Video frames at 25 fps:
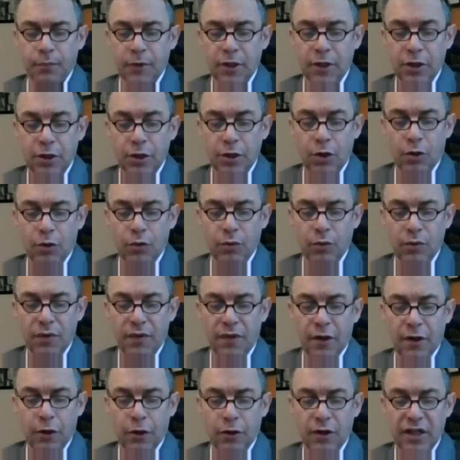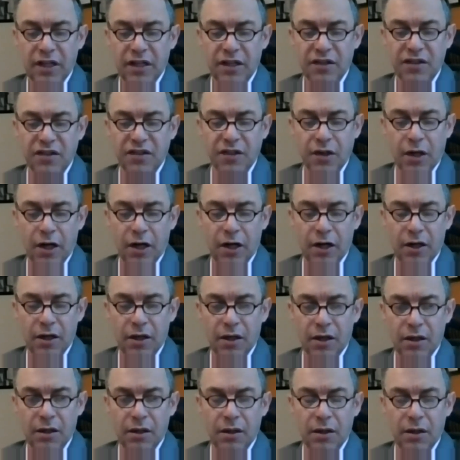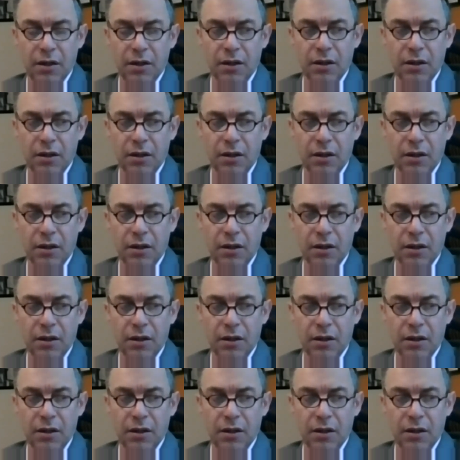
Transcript: there is a